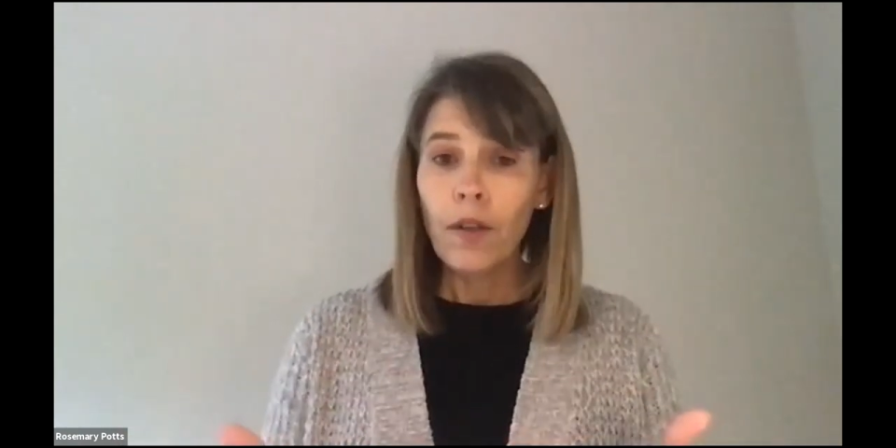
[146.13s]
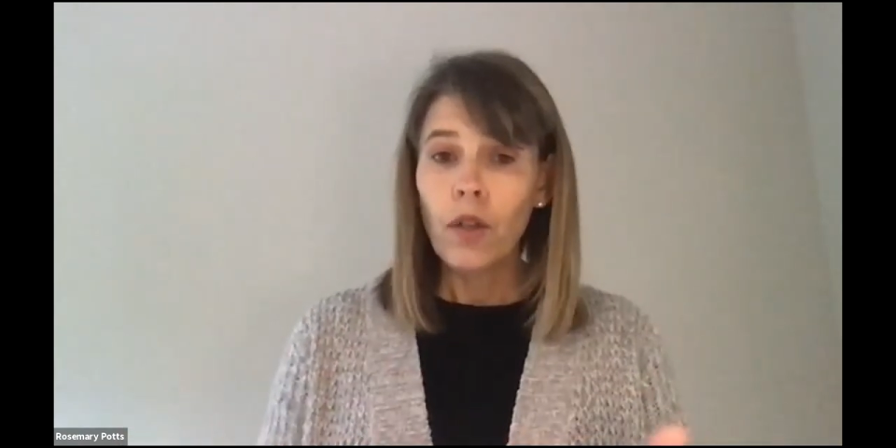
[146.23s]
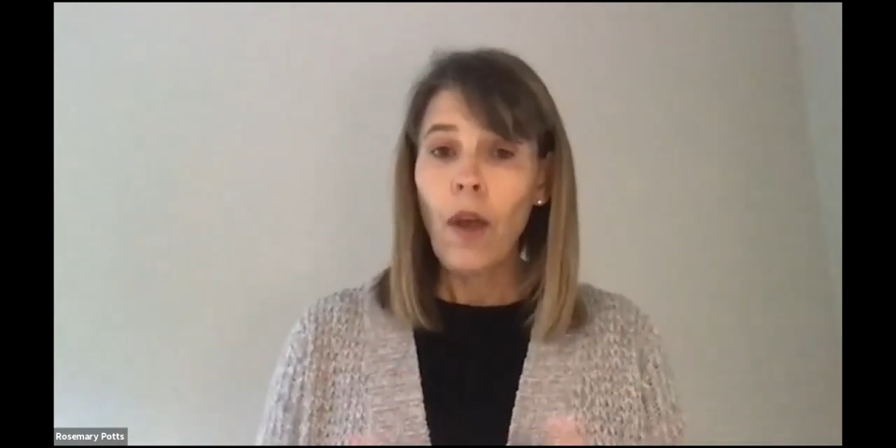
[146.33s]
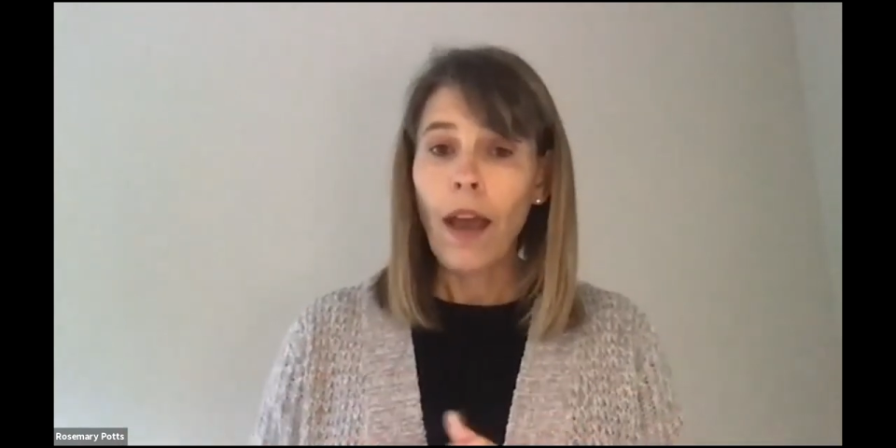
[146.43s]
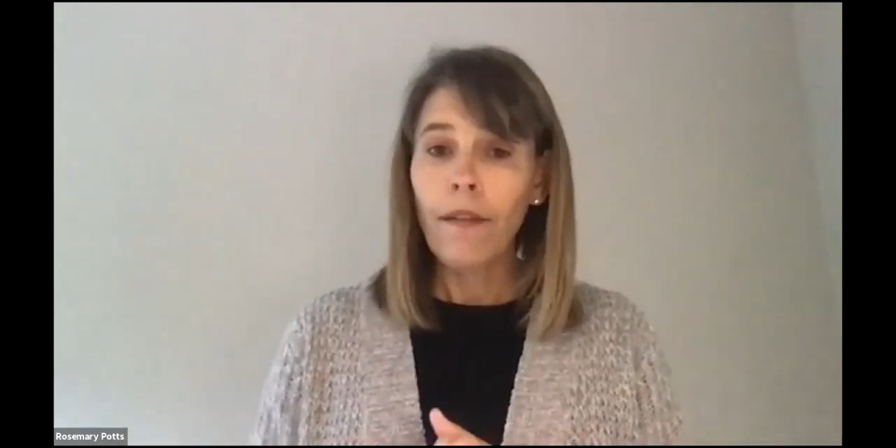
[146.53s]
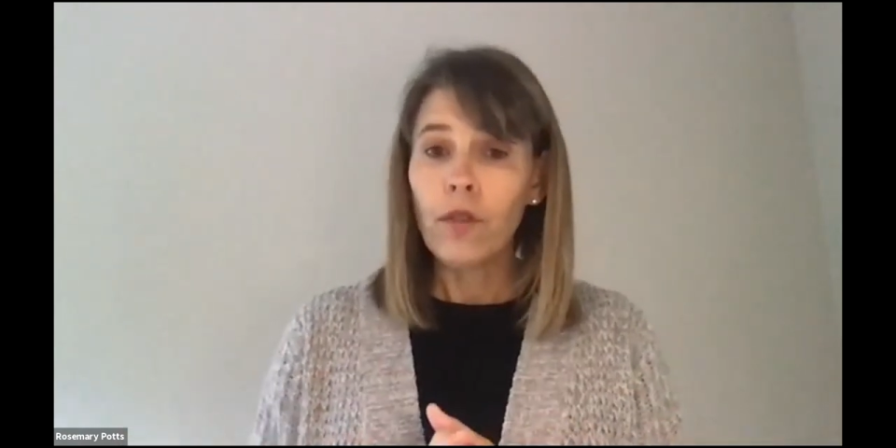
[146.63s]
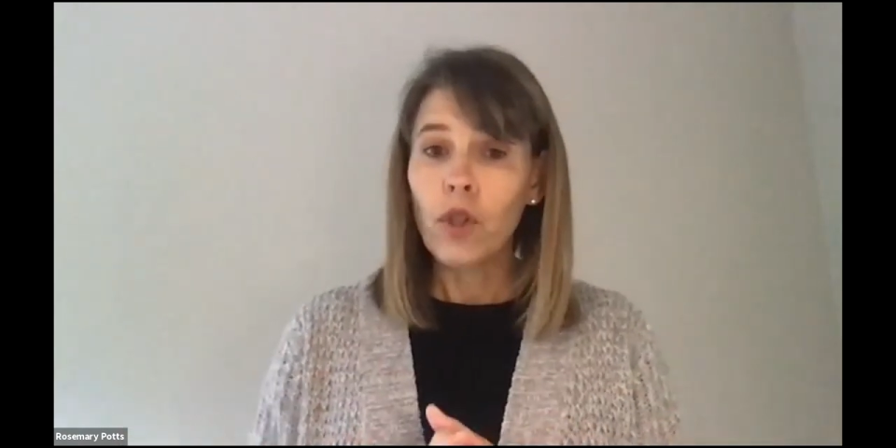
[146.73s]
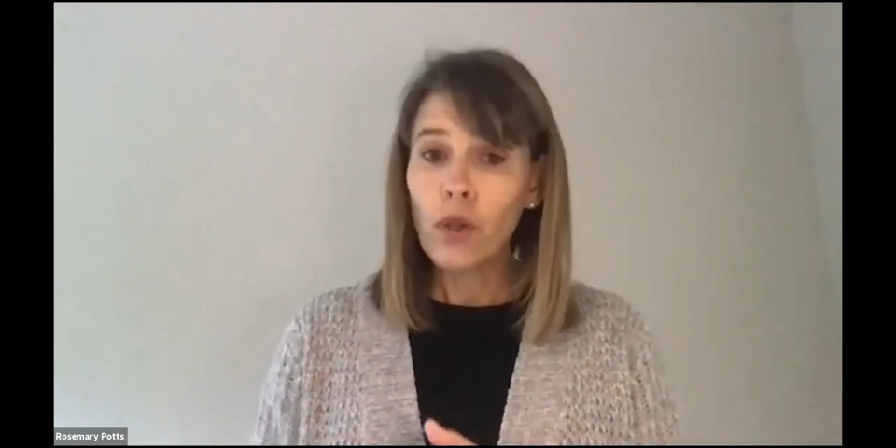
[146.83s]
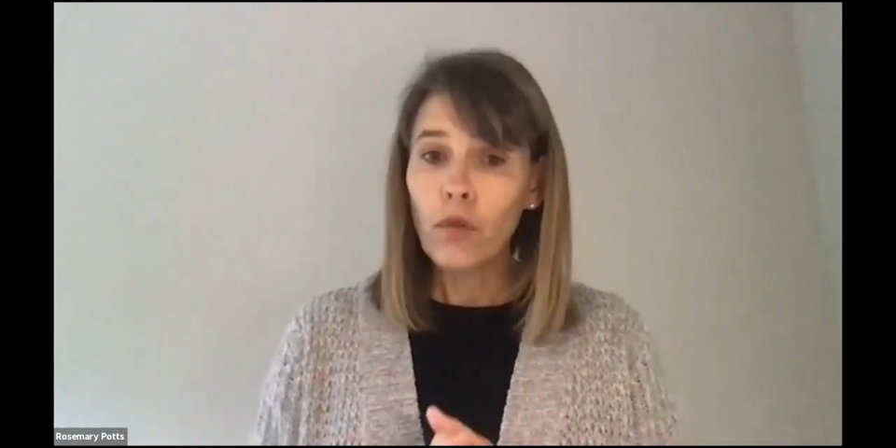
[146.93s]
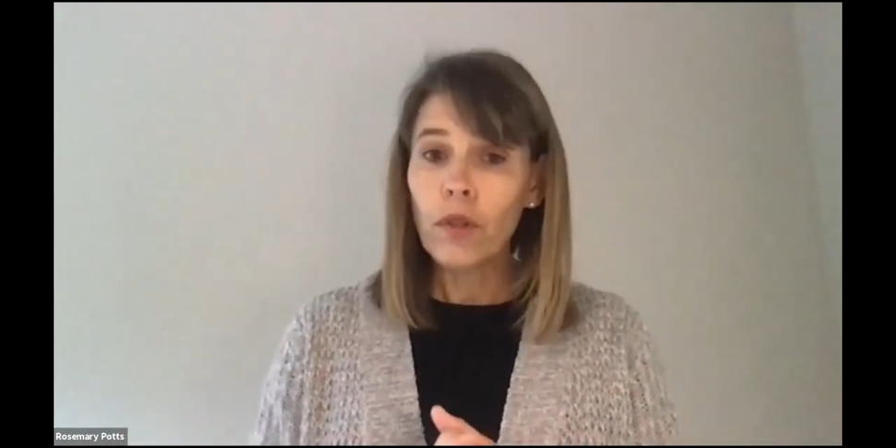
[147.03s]
to have
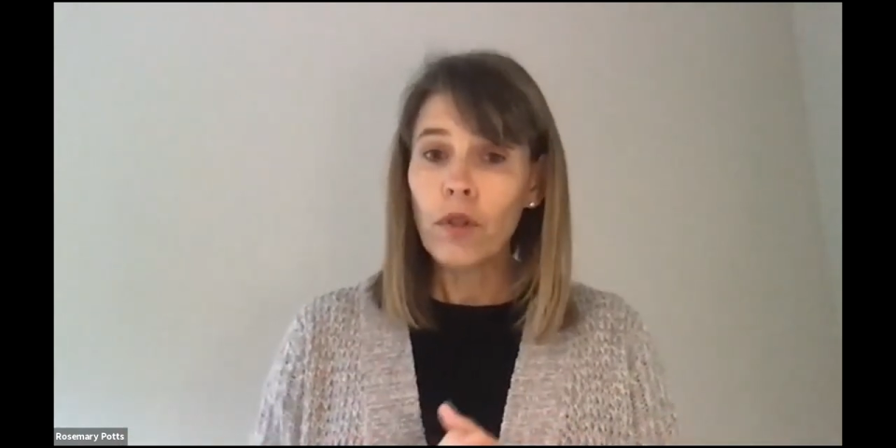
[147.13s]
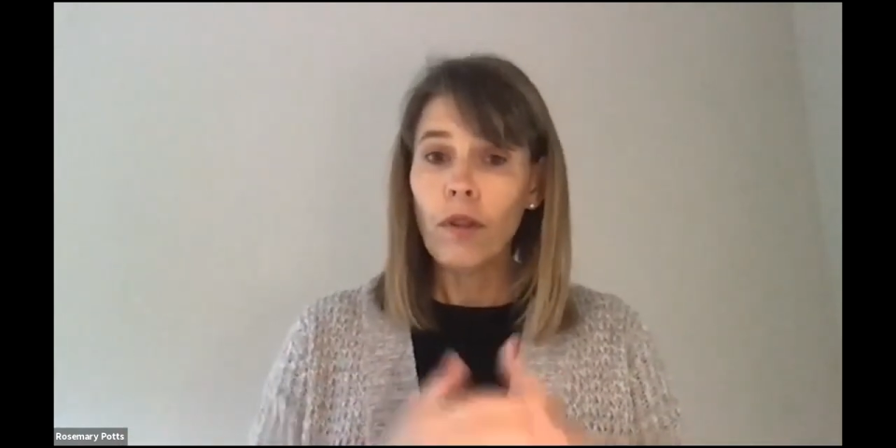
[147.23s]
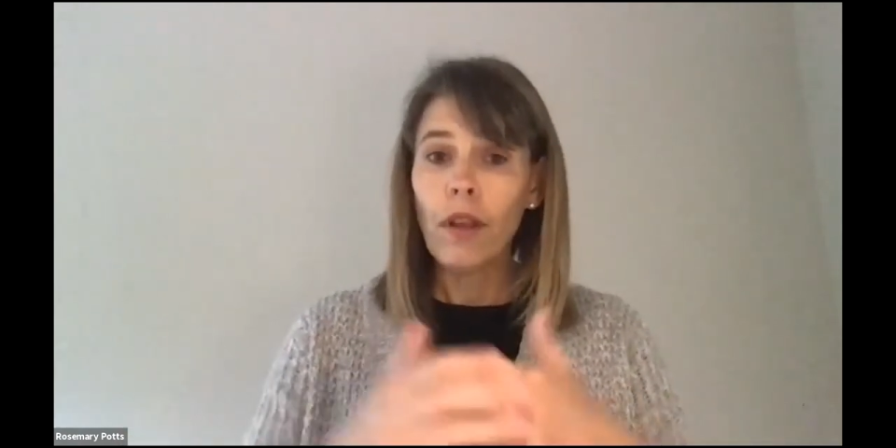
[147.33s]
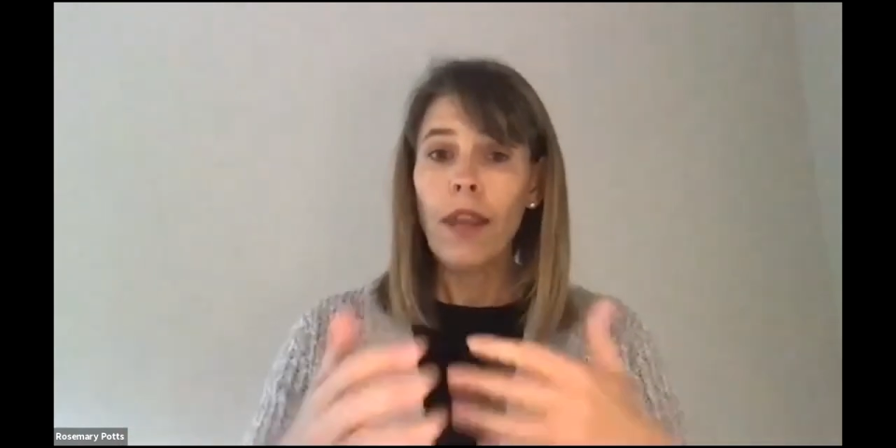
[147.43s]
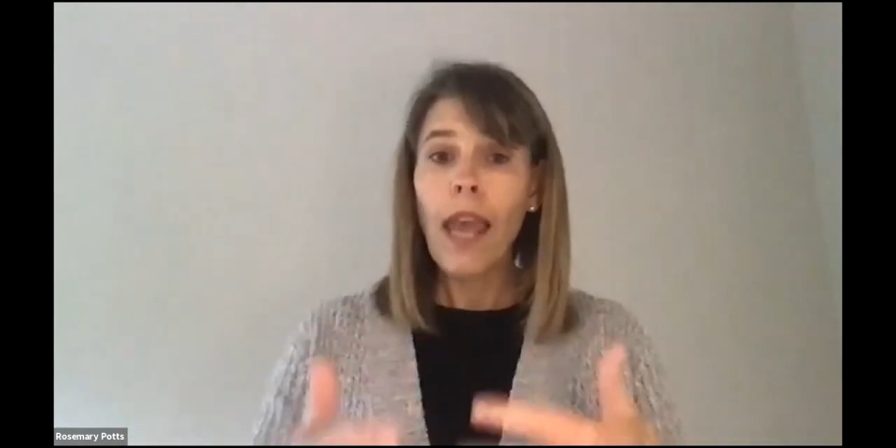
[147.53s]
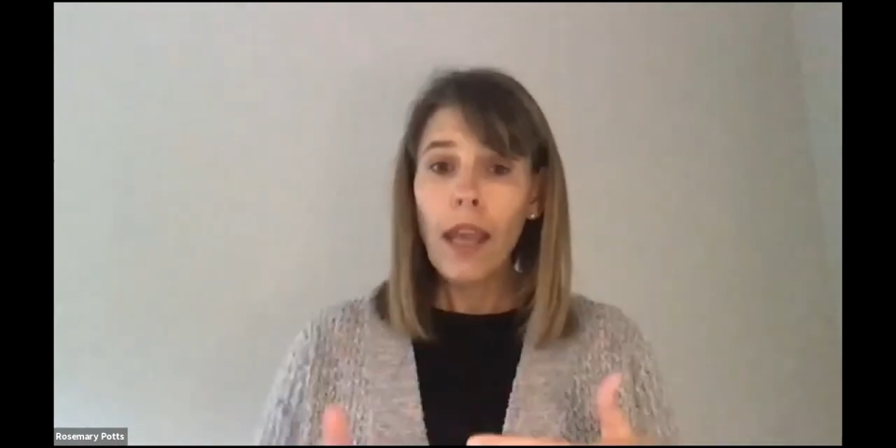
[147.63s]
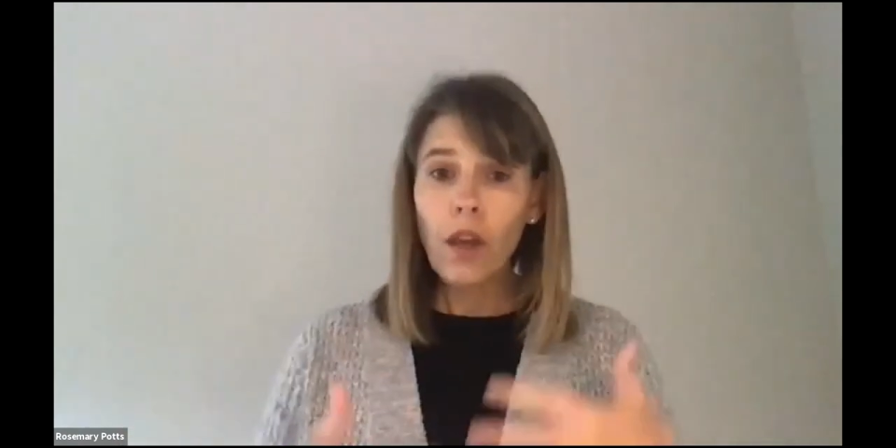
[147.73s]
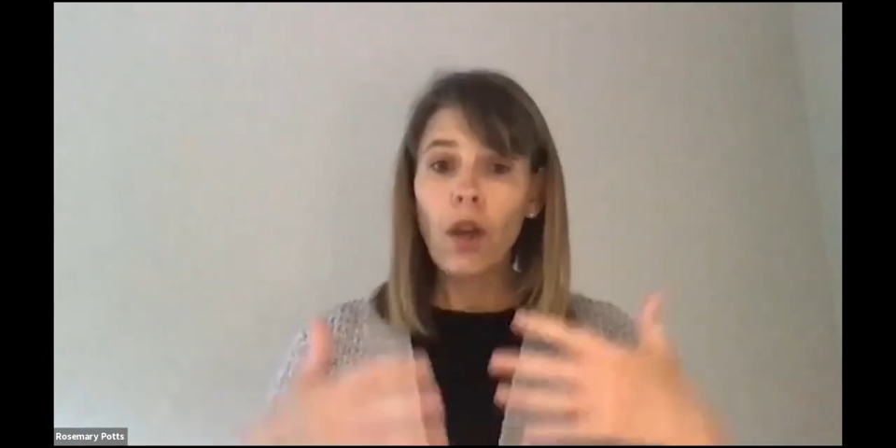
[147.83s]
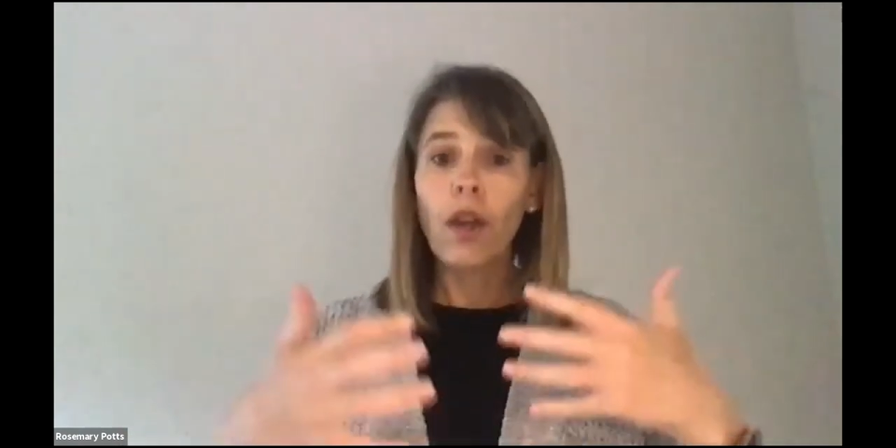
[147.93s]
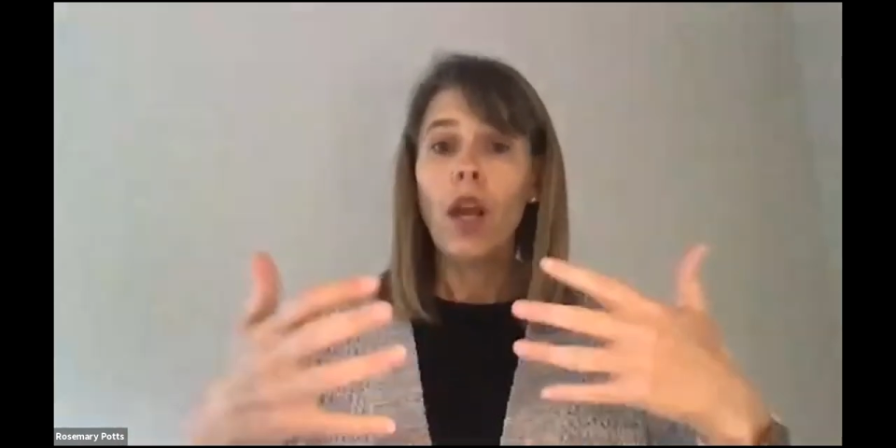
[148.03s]
children so that they
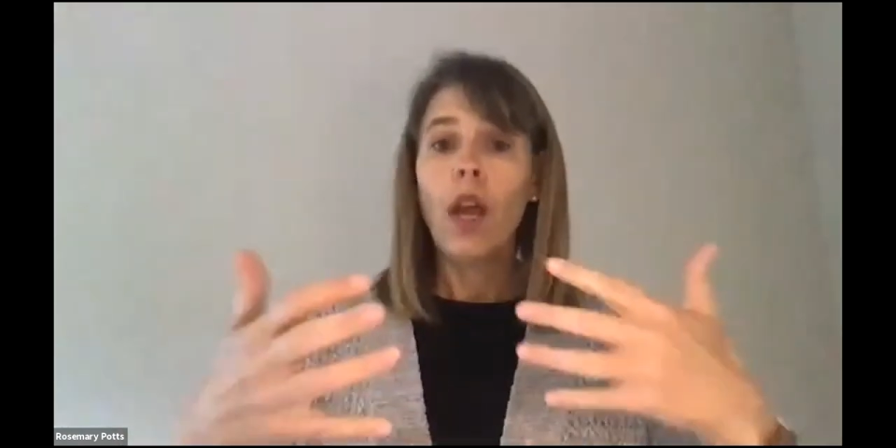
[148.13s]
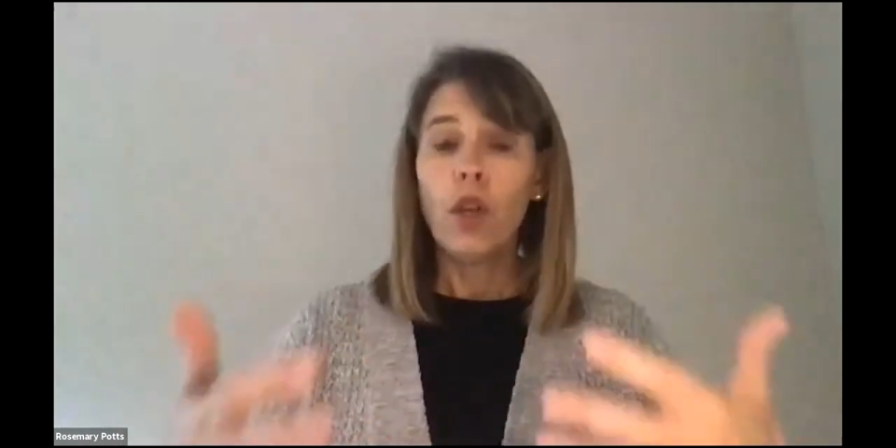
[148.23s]
could